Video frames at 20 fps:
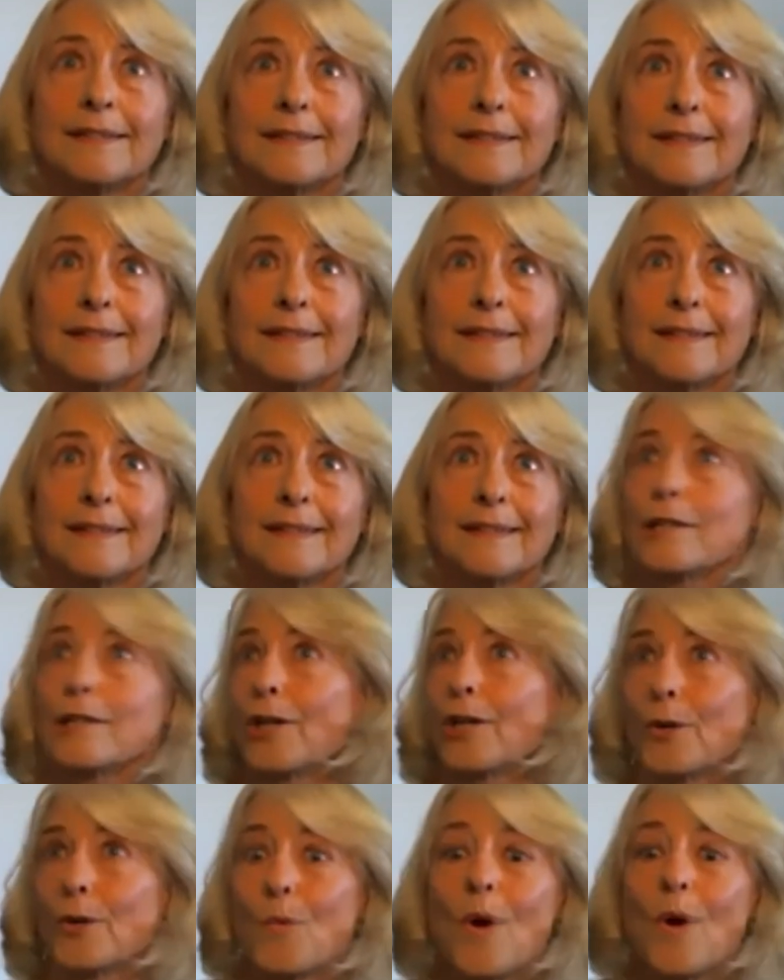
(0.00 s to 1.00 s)
you're
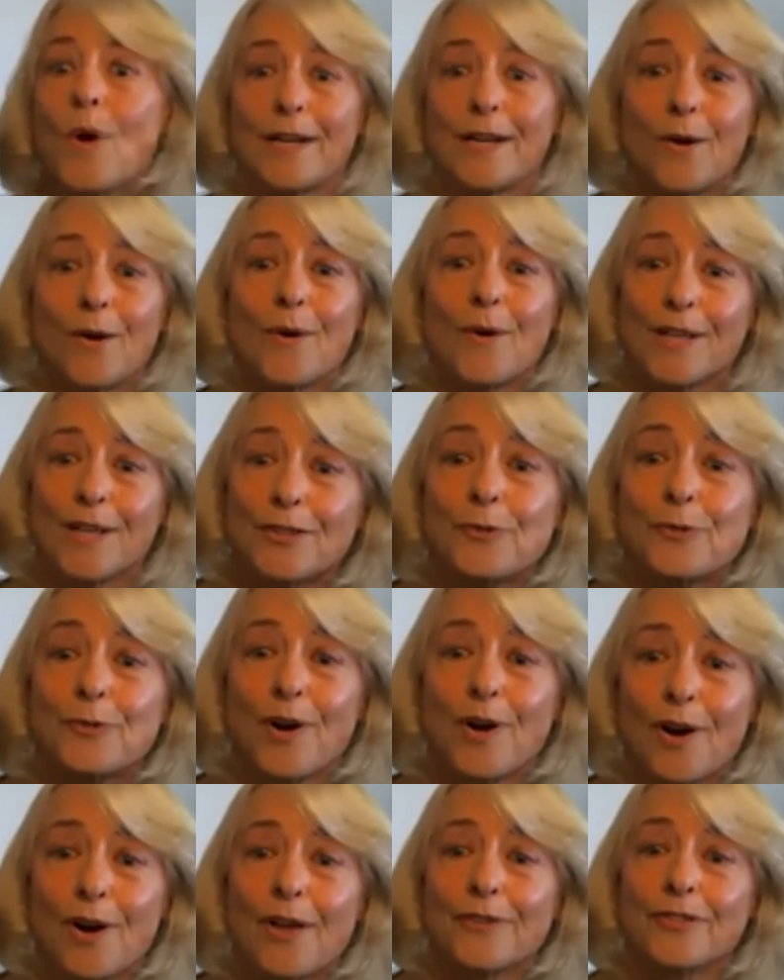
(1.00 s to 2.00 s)
going to want to go
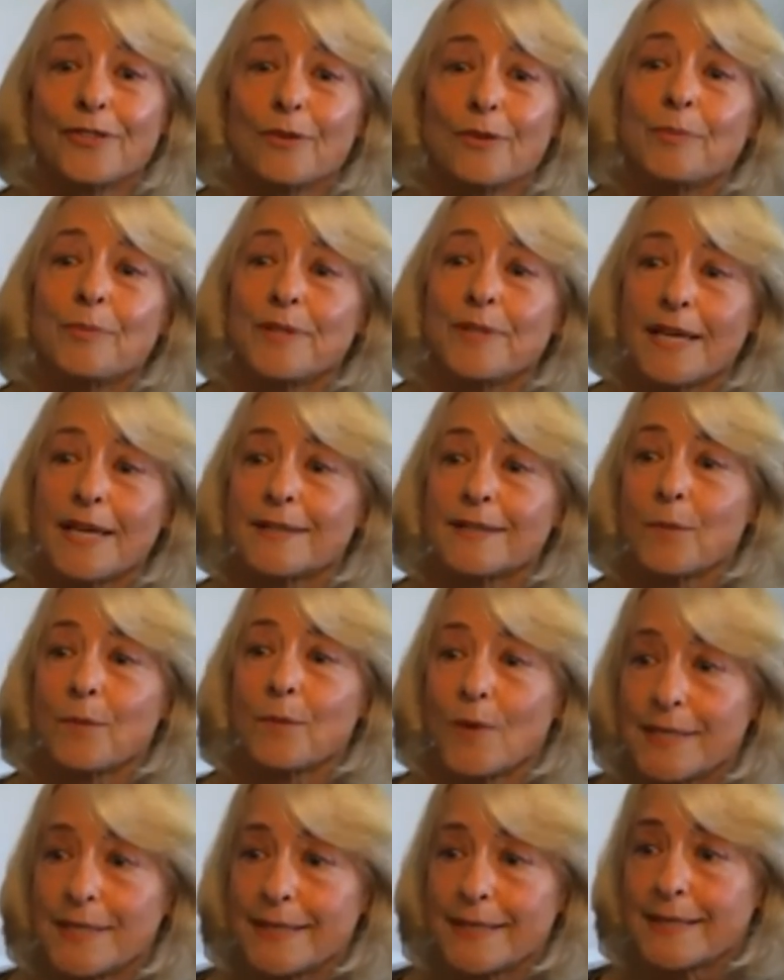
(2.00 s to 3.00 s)
elsewhere also, but that's a
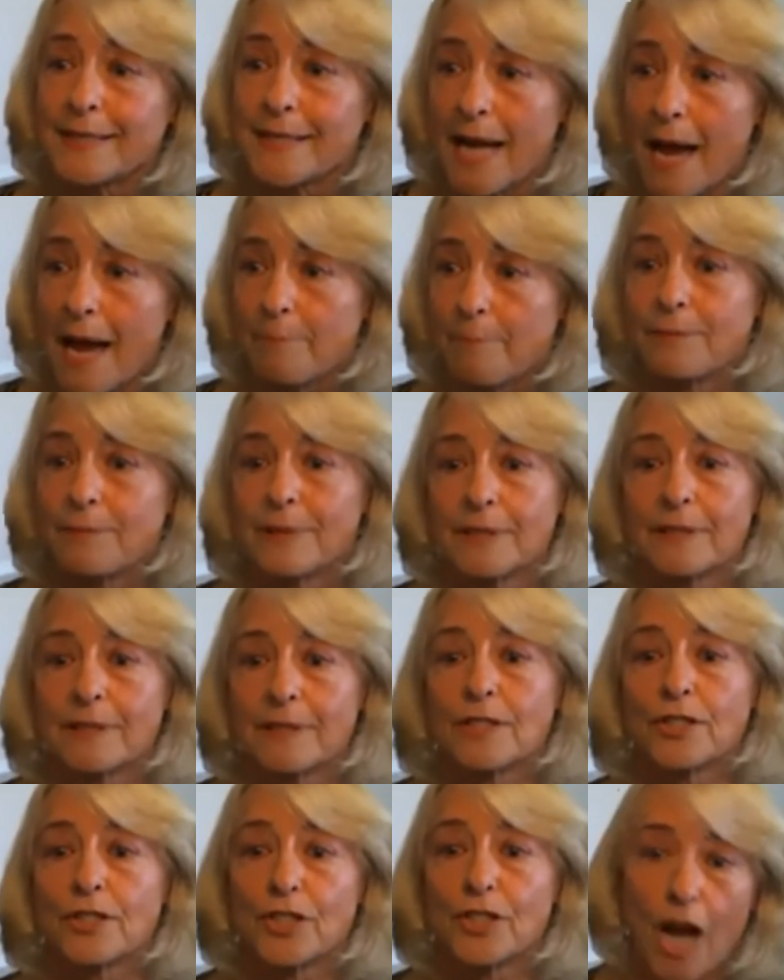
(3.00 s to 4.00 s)
one-stop
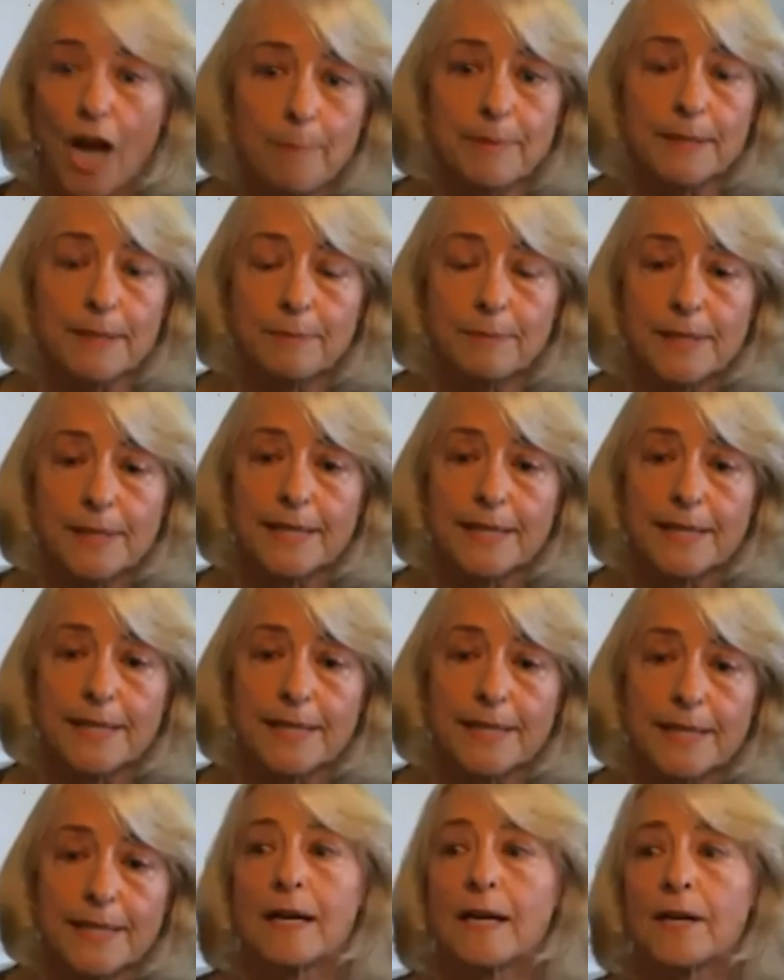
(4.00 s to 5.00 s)
shopping
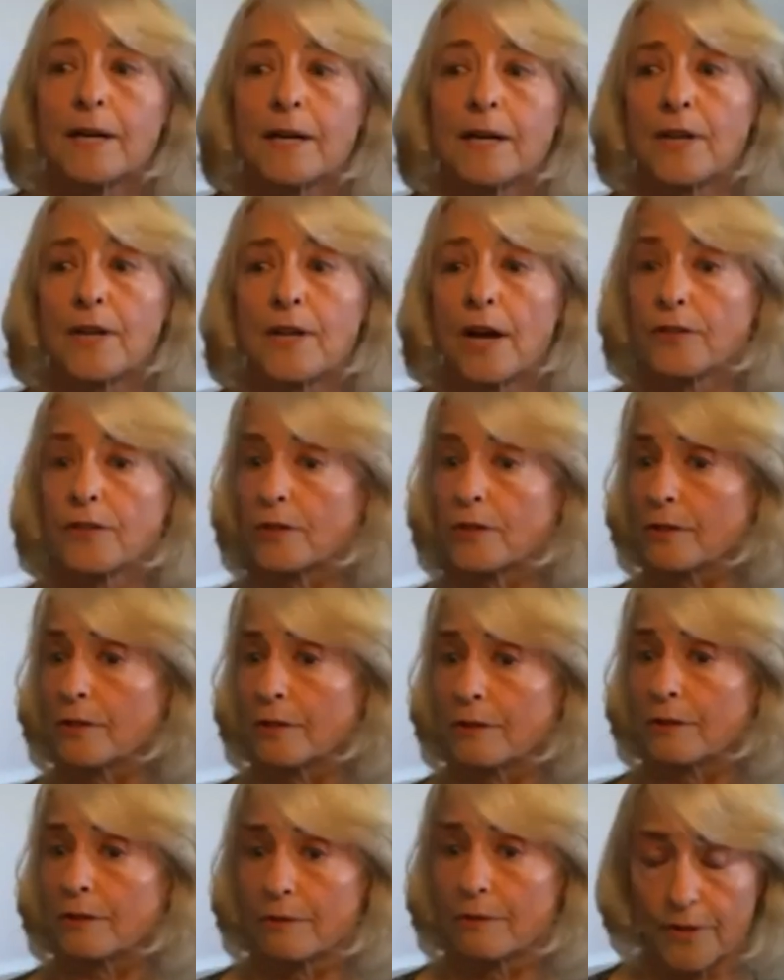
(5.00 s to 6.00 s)
place. Uh, the
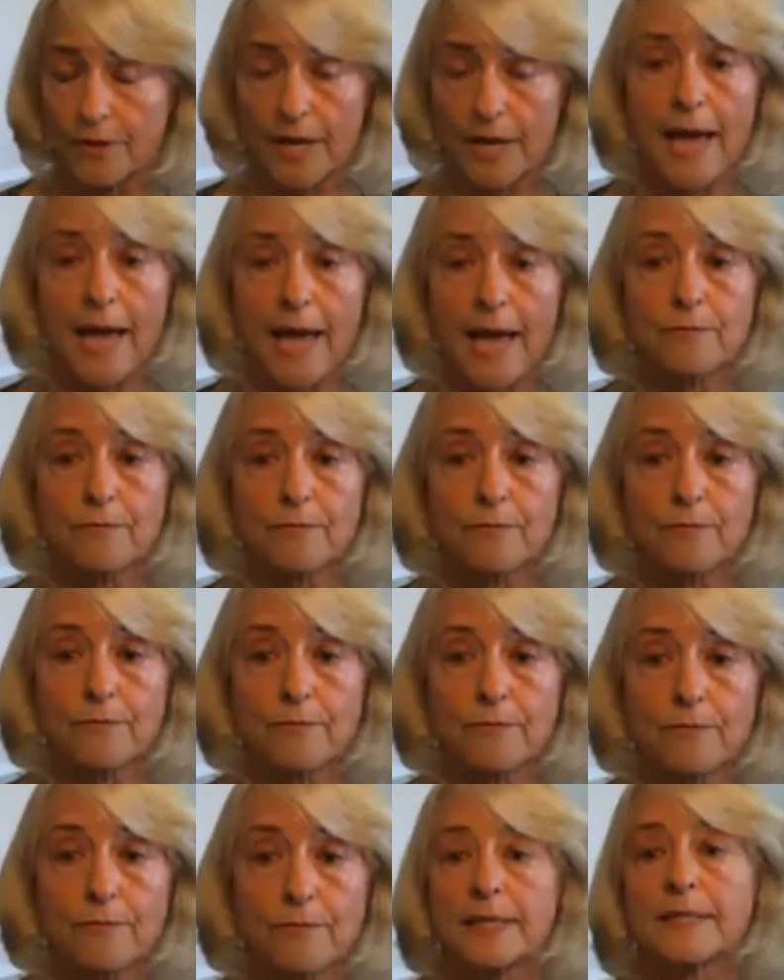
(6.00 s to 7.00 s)
other thing I'd
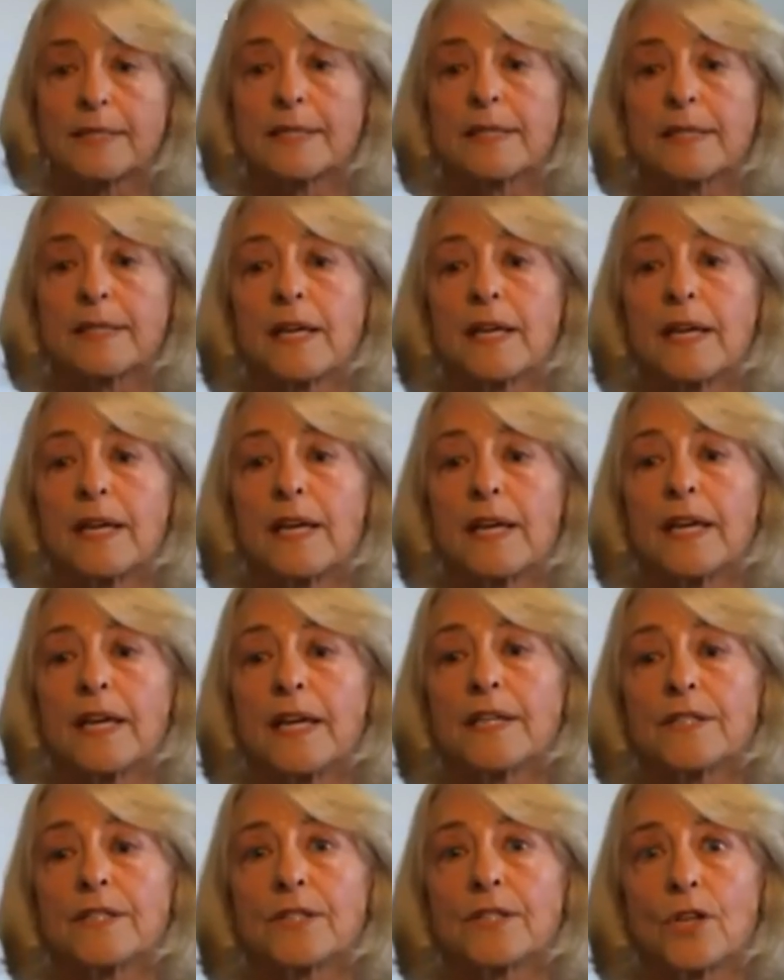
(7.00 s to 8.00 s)
recommend
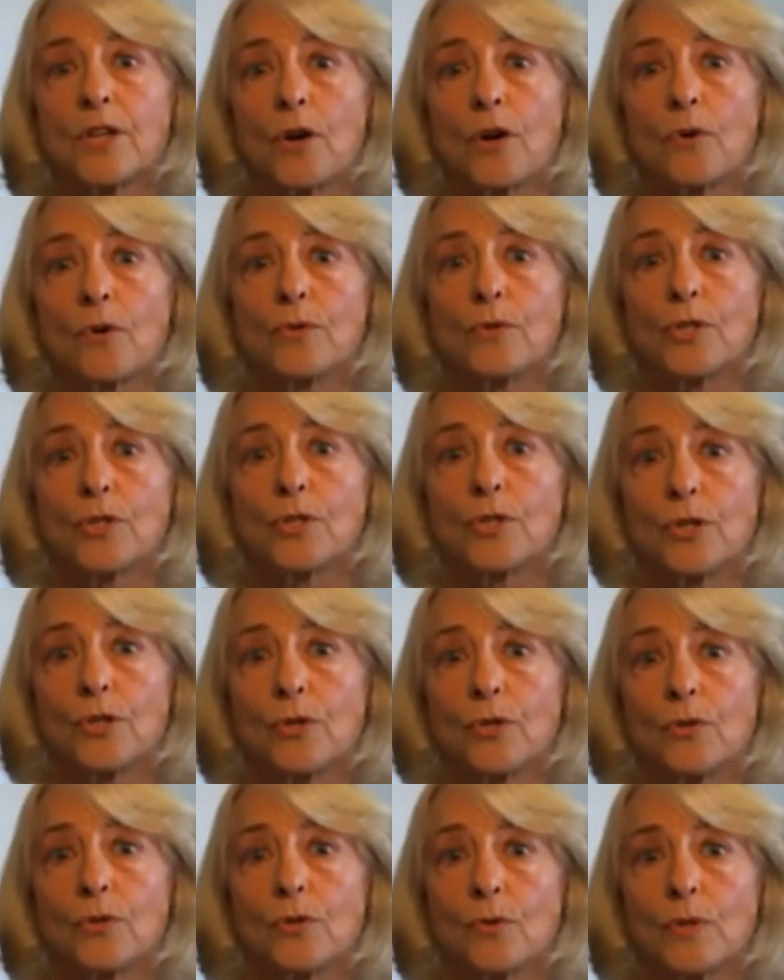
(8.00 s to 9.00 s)
is go
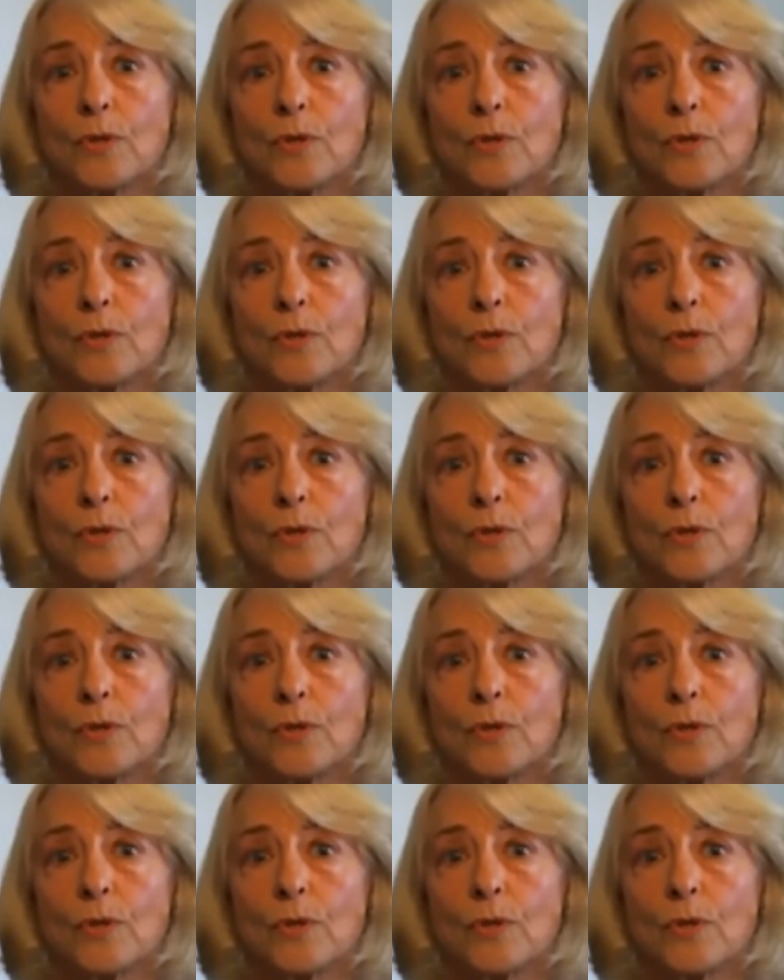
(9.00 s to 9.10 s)
to